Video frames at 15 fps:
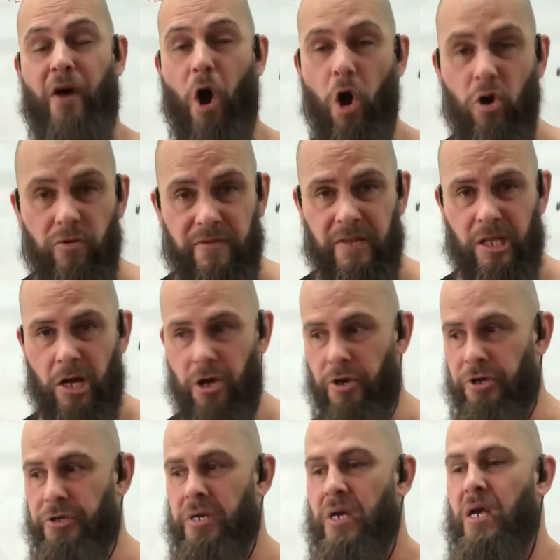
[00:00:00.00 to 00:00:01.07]

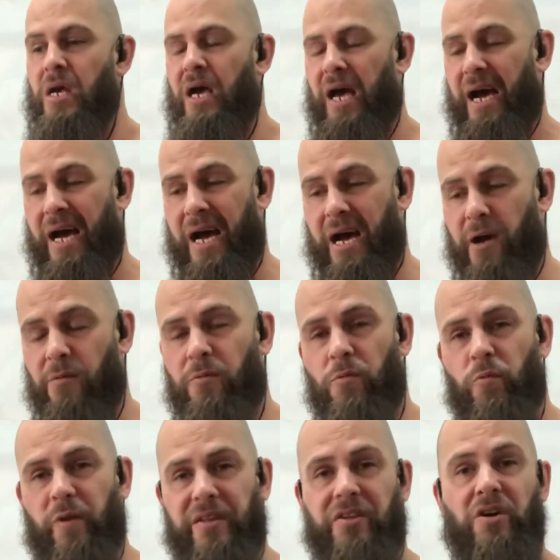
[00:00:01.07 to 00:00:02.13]
overload
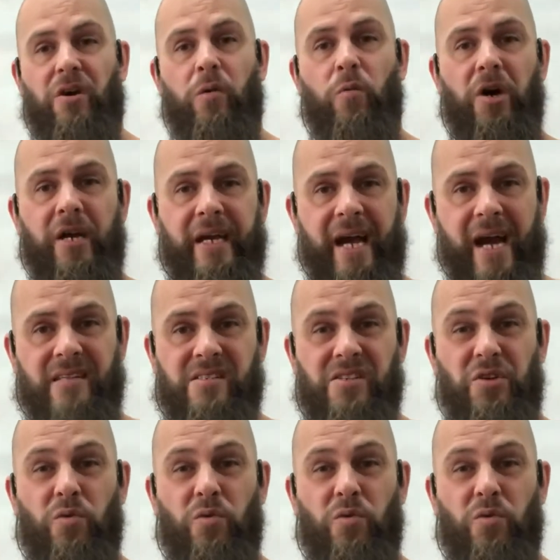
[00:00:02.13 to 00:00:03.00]
with your workouts.